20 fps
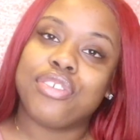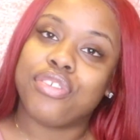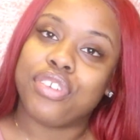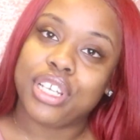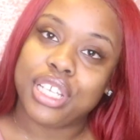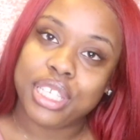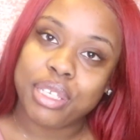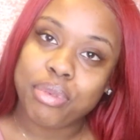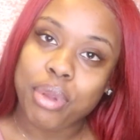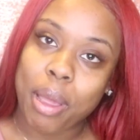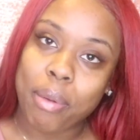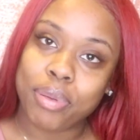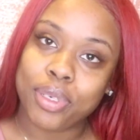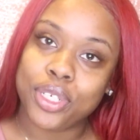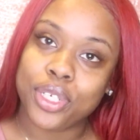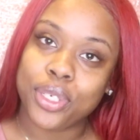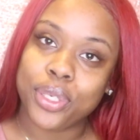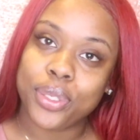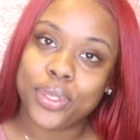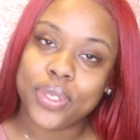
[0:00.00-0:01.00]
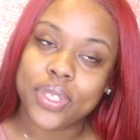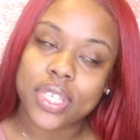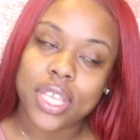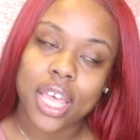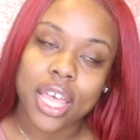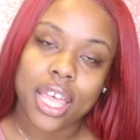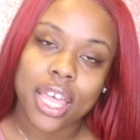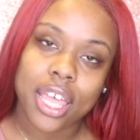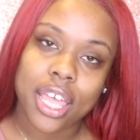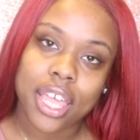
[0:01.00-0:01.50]
drink some apple juice,
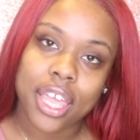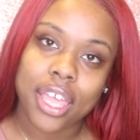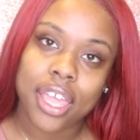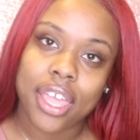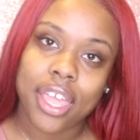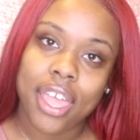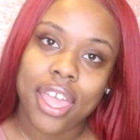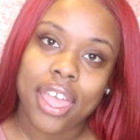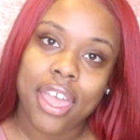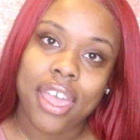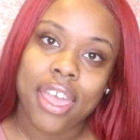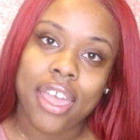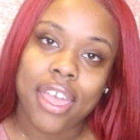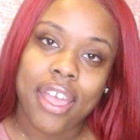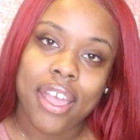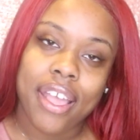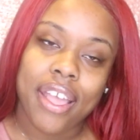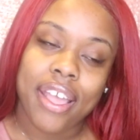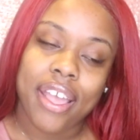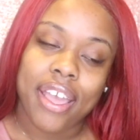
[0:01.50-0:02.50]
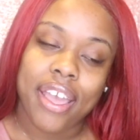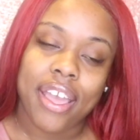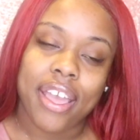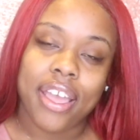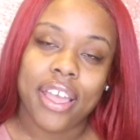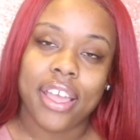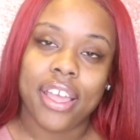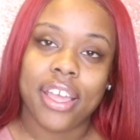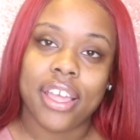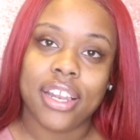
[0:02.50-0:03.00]

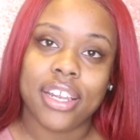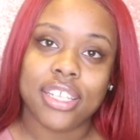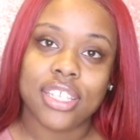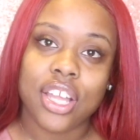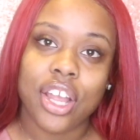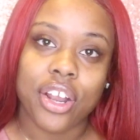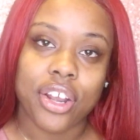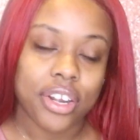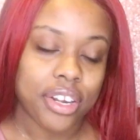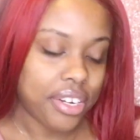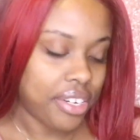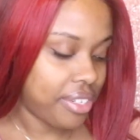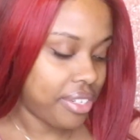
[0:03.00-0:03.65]
and start.